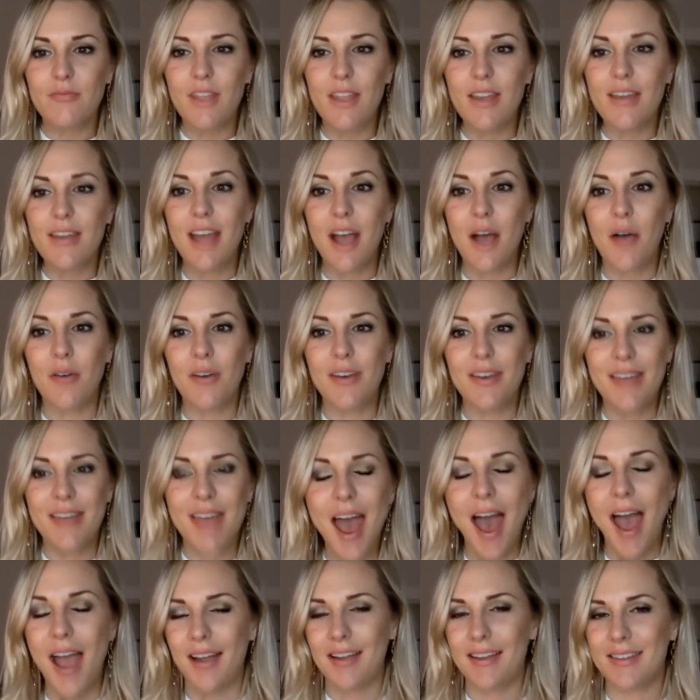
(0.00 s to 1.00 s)
Now,
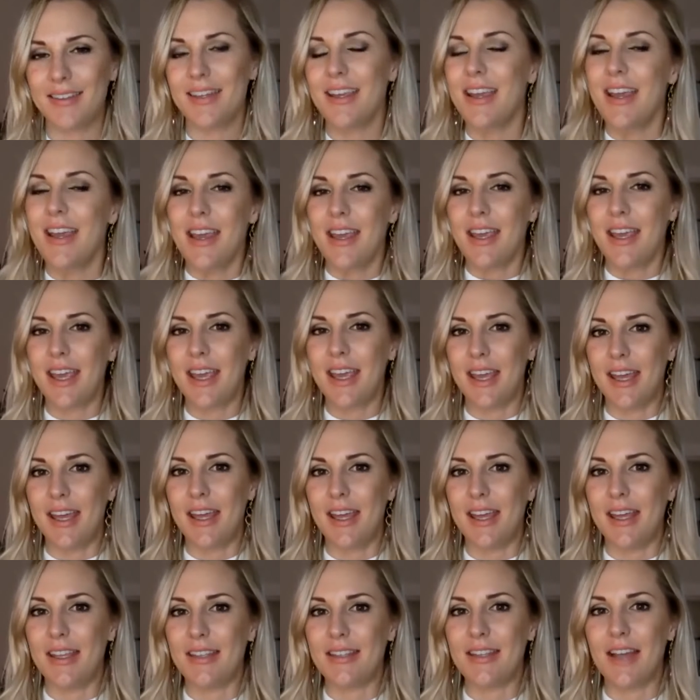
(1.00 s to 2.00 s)
next
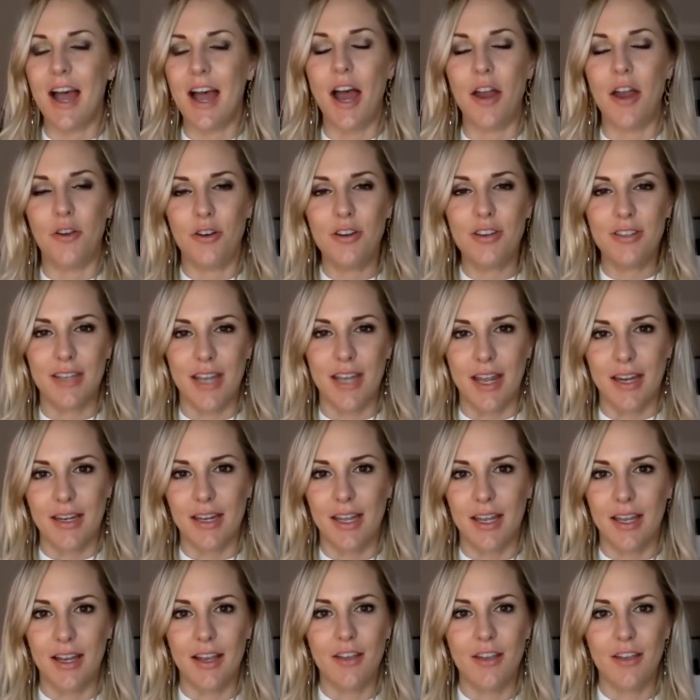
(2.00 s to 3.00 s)
is
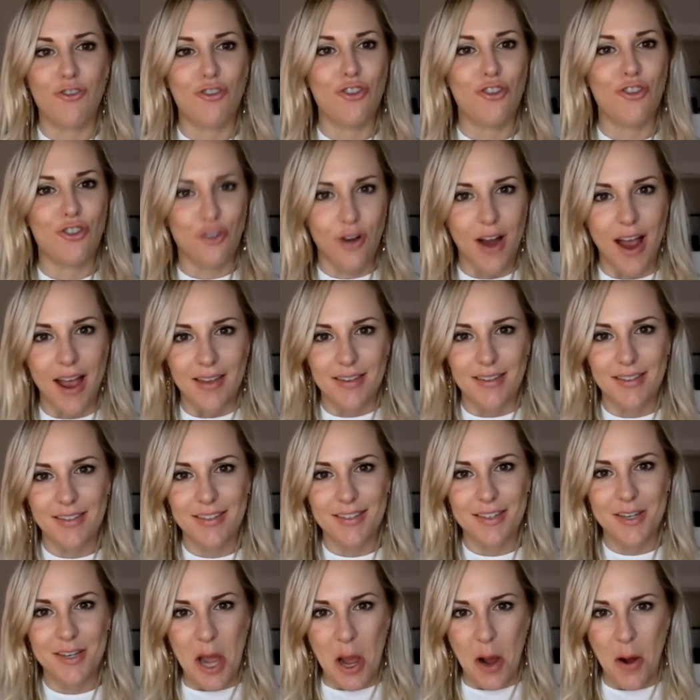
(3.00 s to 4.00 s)
understanding stress.
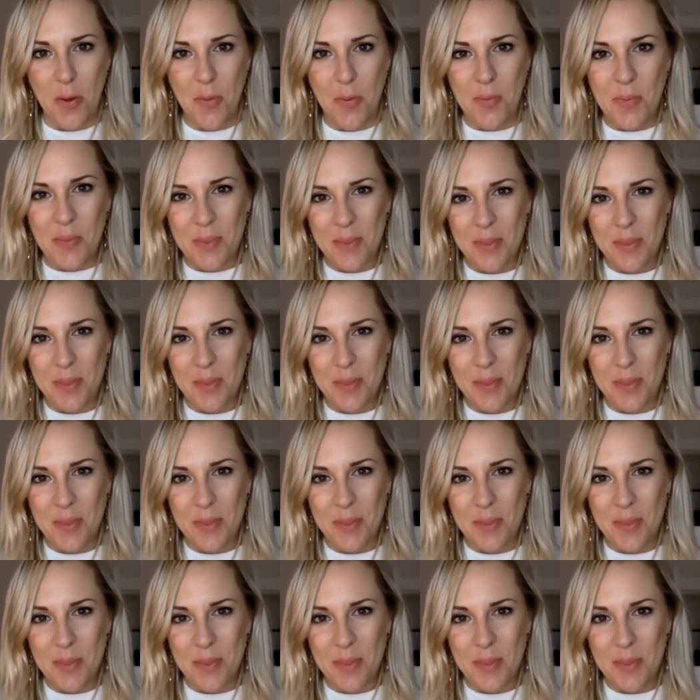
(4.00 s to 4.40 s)
Now,